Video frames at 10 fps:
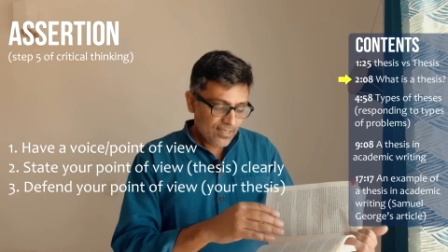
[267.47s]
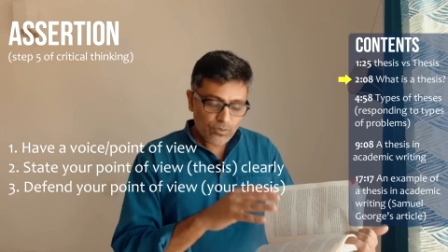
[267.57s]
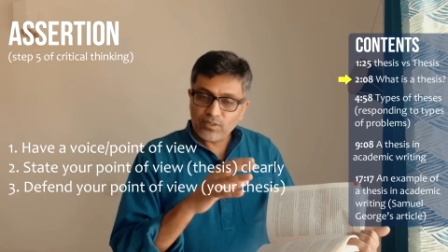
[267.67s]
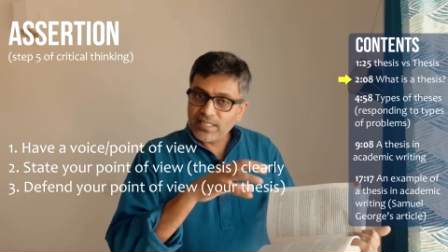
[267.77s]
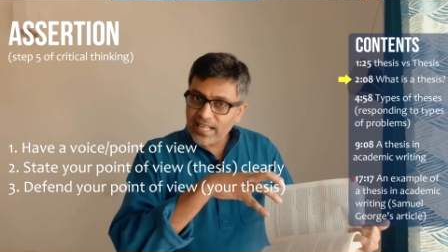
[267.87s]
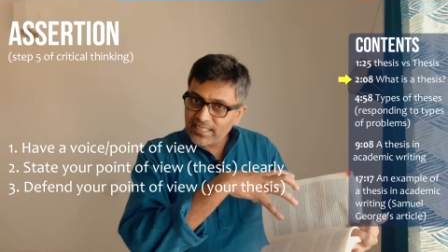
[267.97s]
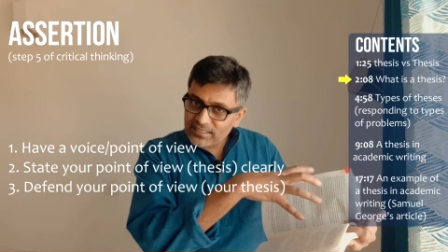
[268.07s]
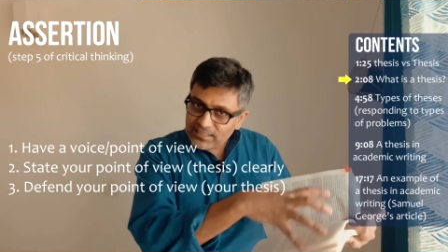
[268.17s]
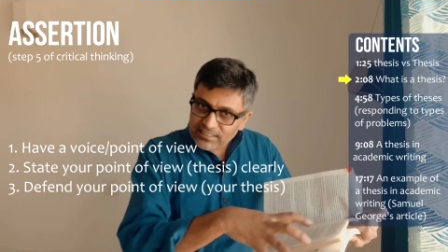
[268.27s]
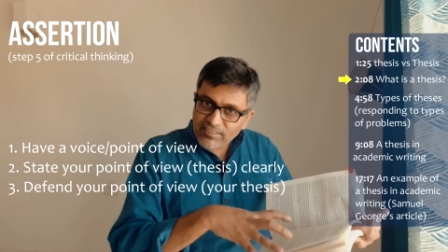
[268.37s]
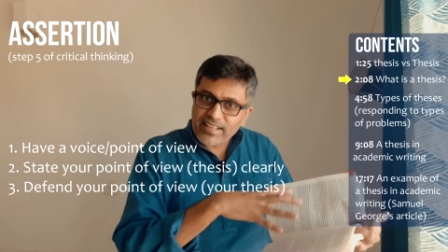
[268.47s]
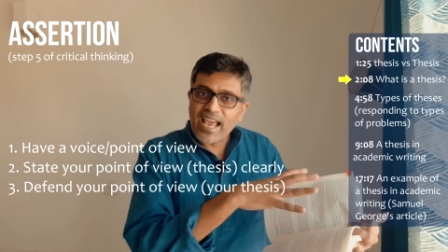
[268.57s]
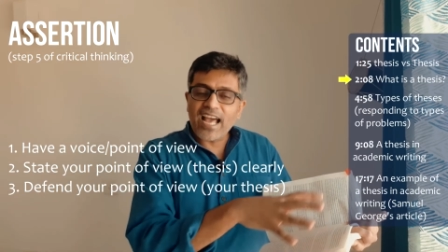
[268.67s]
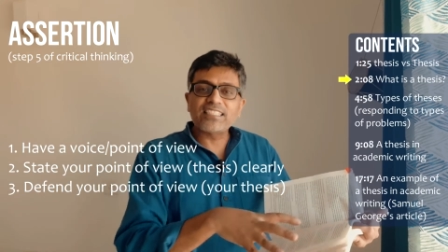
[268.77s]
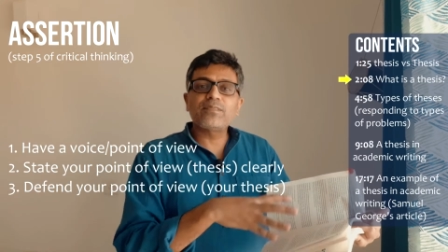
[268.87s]
So there are these three
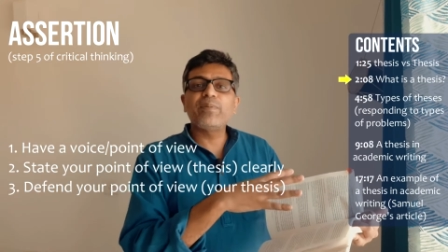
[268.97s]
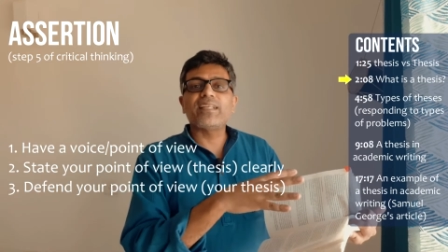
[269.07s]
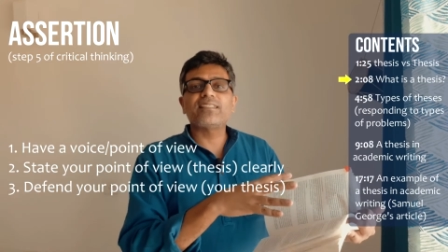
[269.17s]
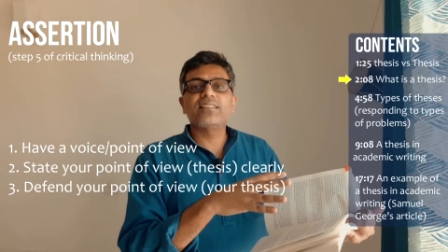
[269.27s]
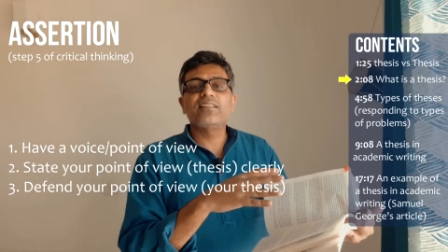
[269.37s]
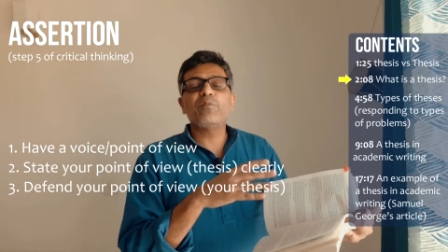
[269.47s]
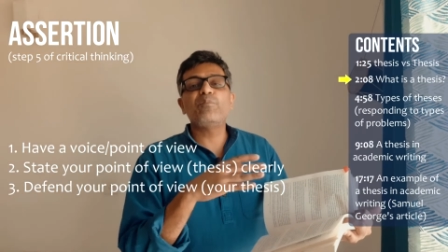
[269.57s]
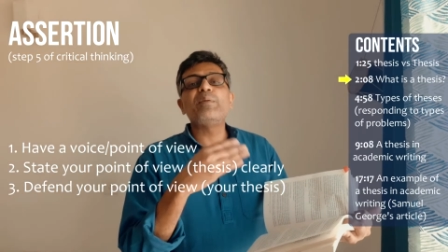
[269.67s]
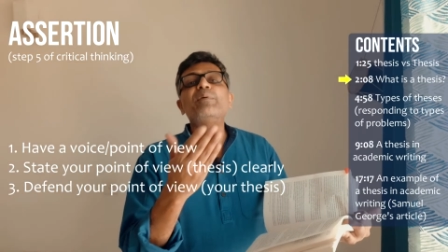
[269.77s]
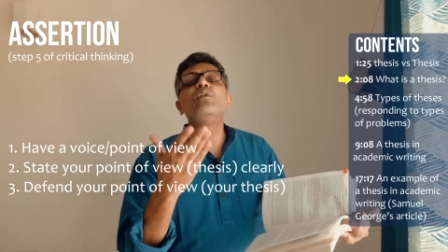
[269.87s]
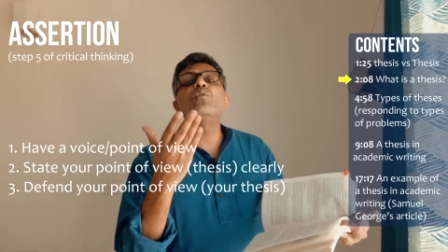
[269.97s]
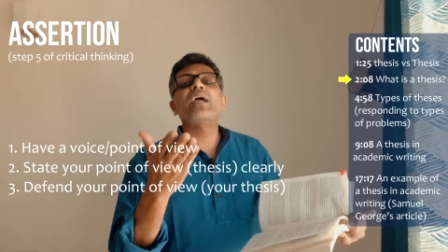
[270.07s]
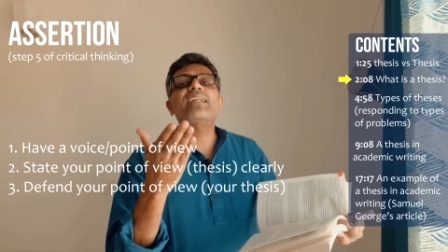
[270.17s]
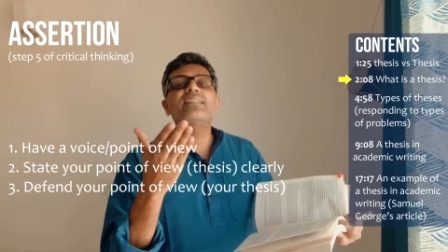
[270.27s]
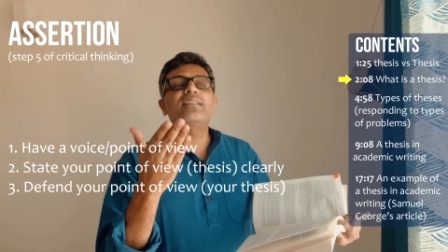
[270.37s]
aspects that people look
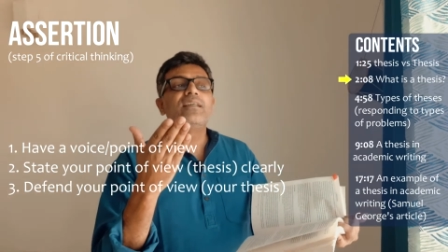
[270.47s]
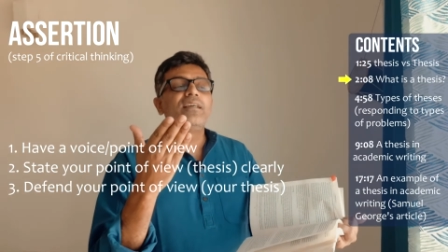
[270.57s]
at